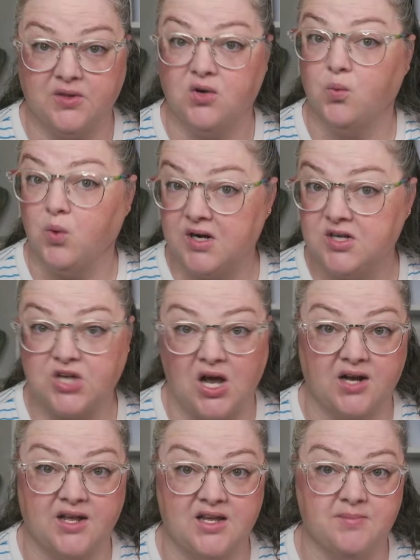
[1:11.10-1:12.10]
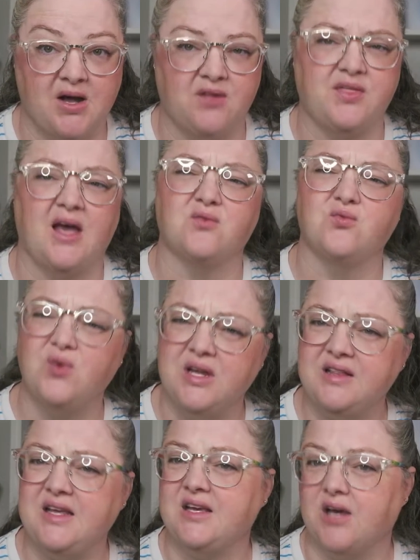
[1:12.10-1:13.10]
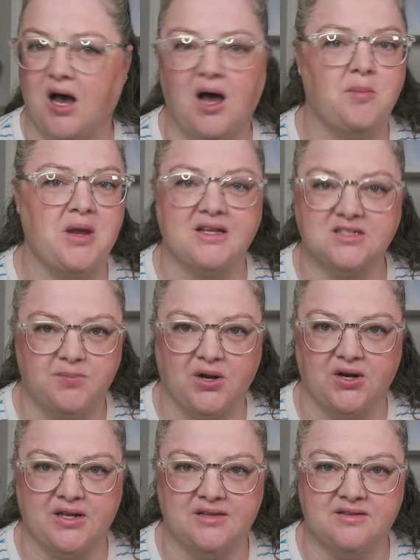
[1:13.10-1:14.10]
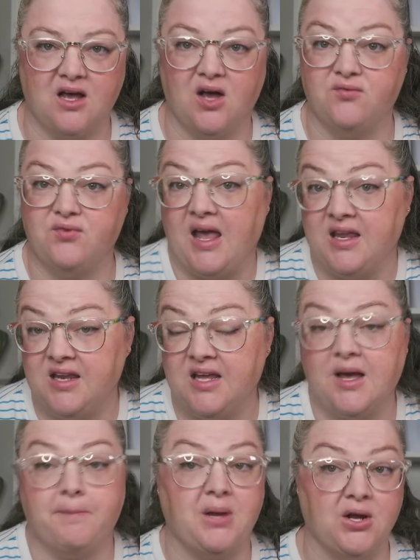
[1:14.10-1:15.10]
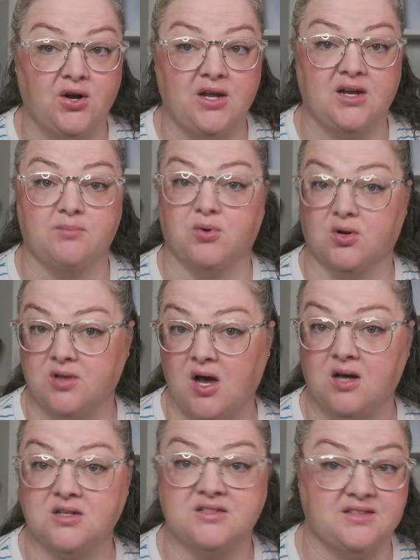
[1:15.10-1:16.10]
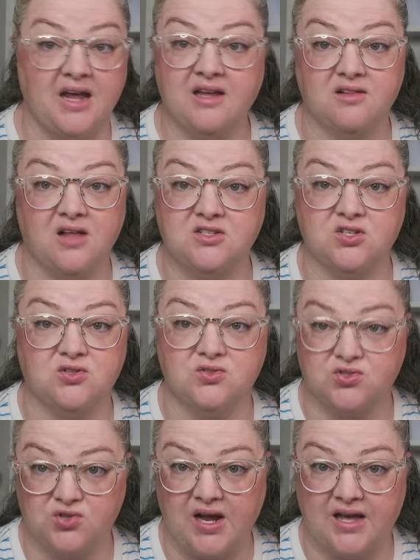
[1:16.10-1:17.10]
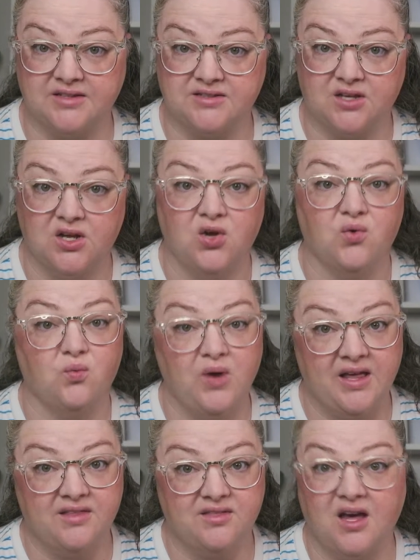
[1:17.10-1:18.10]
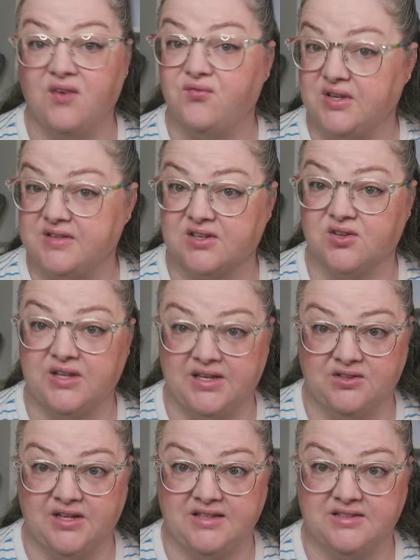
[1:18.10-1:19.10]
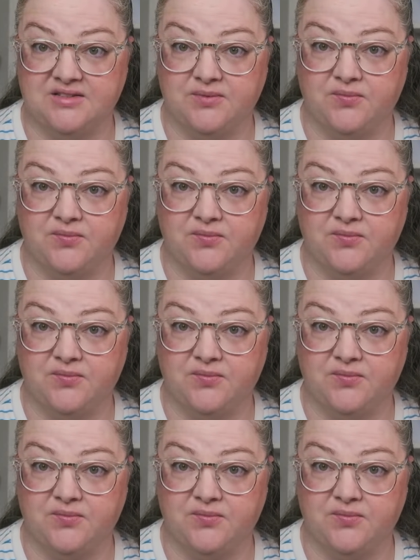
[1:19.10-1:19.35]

we're talking about that really common experience of ending a period of prolonged psychological stress with a physical illness.